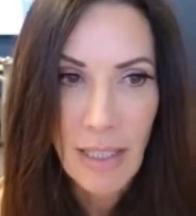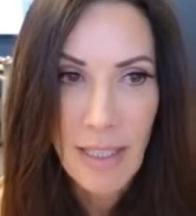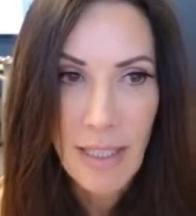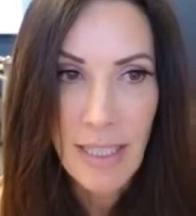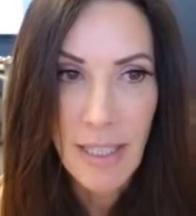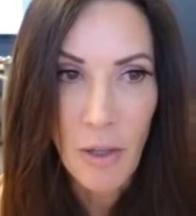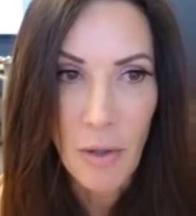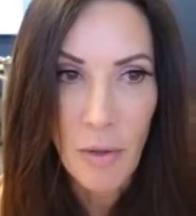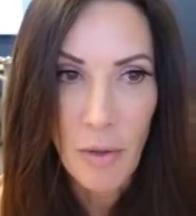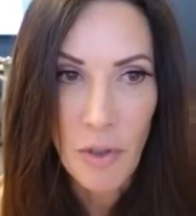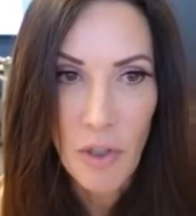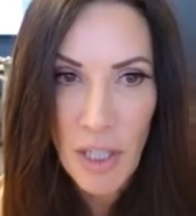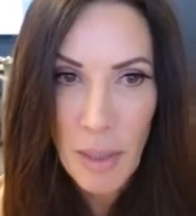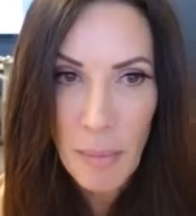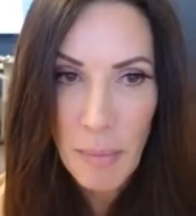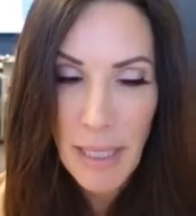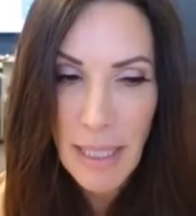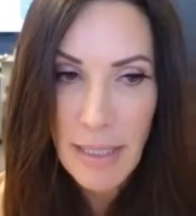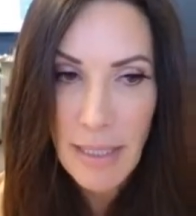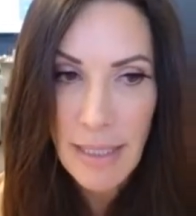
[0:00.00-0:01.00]
So
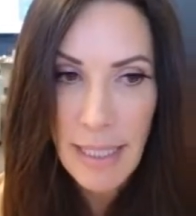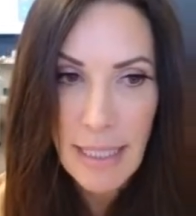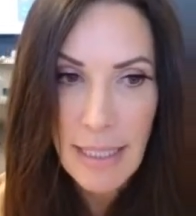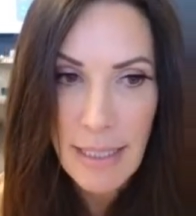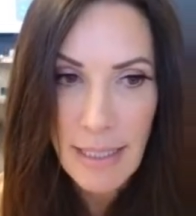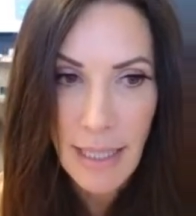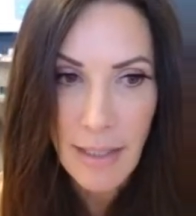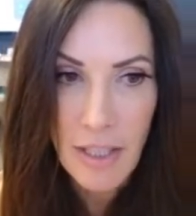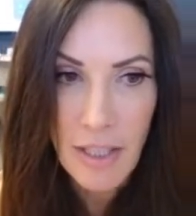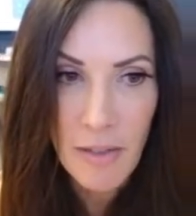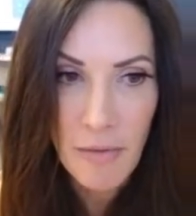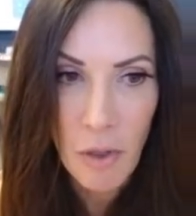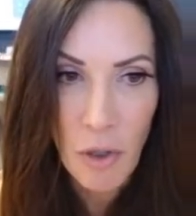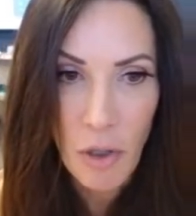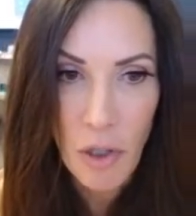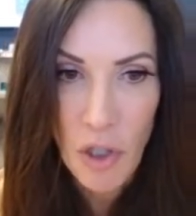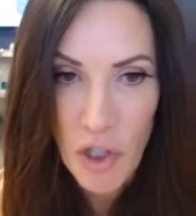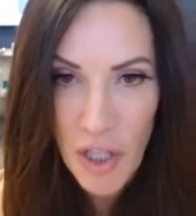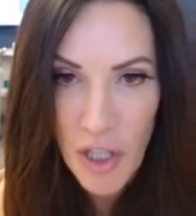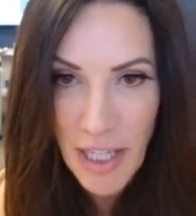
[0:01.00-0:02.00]
GPT stands
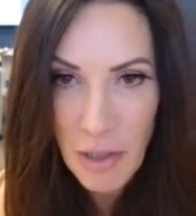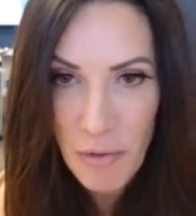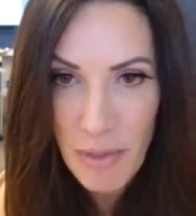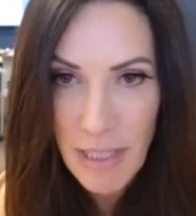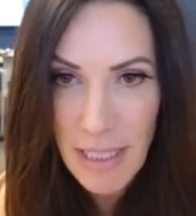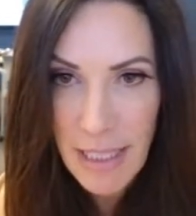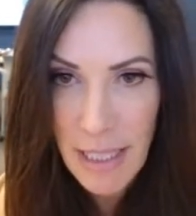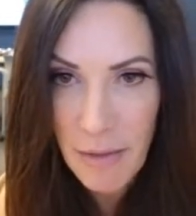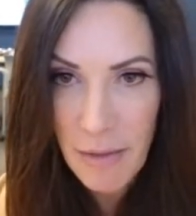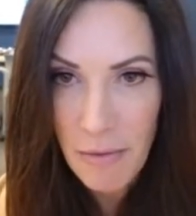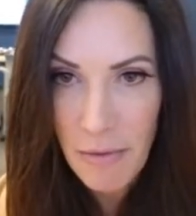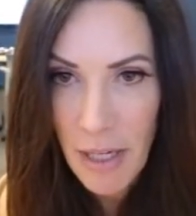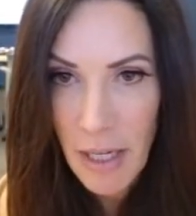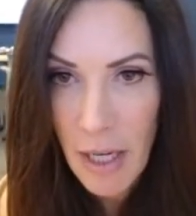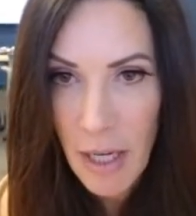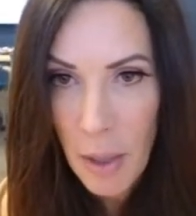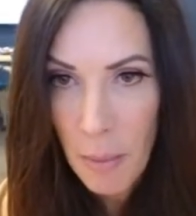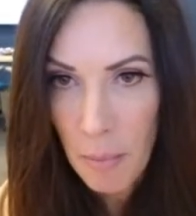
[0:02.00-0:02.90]
for Generative